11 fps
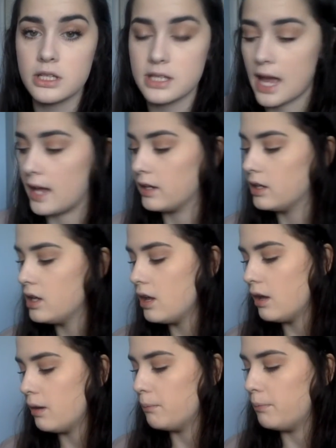Sad.
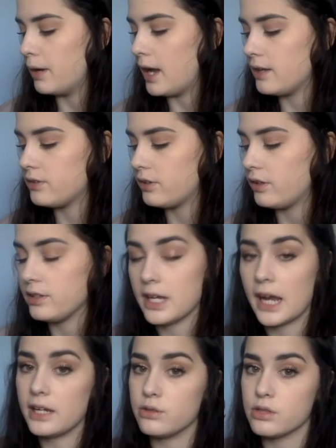But,
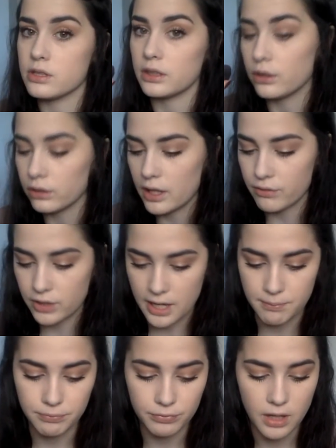yeah, I use this literally every day.
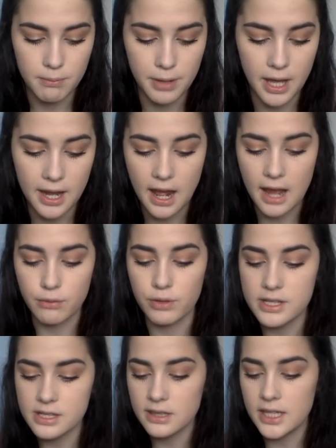But I
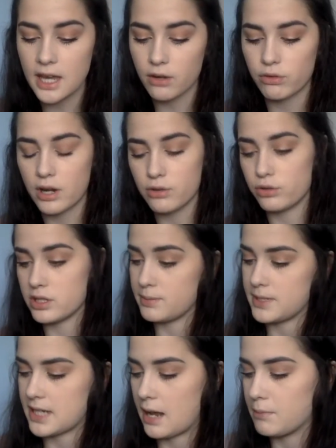recently, around
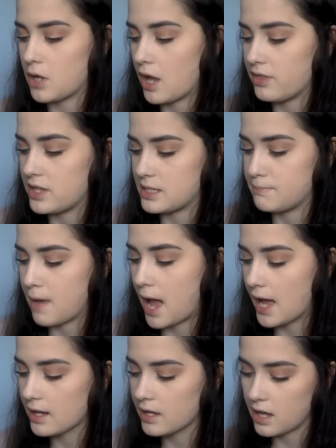Christmas time, got this MAC